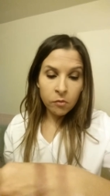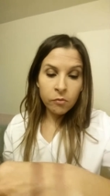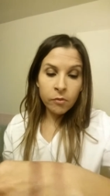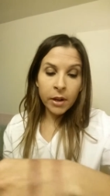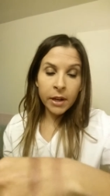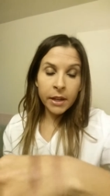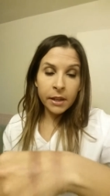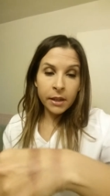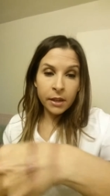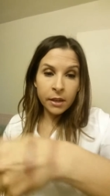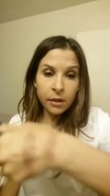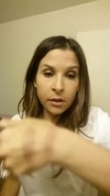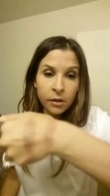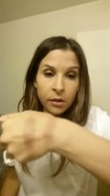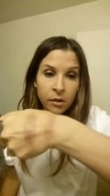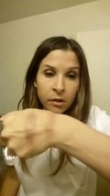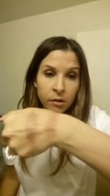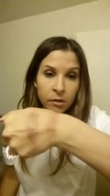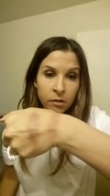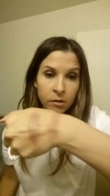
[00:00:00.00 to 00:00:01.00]
right
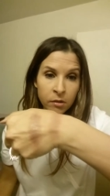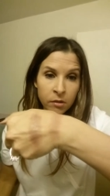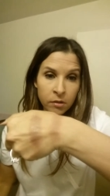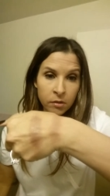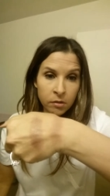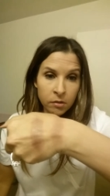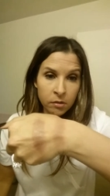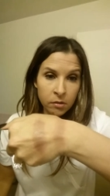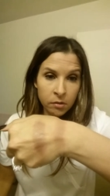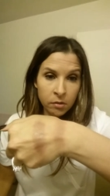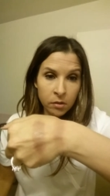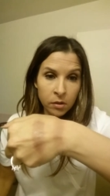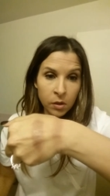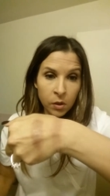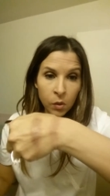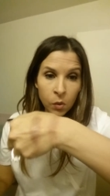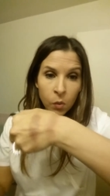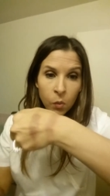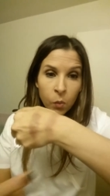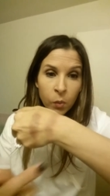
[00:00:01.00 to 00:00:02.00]
here
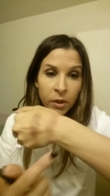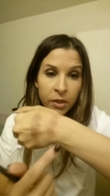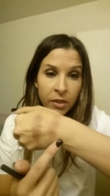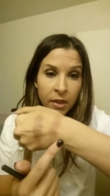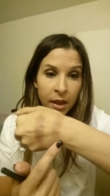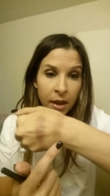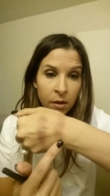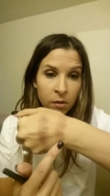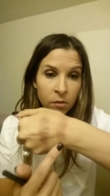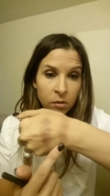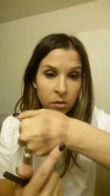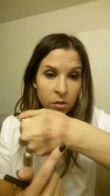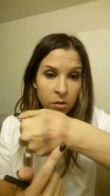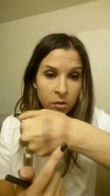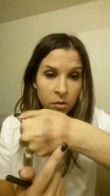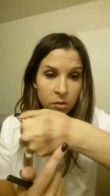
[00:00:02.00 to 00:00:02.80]
without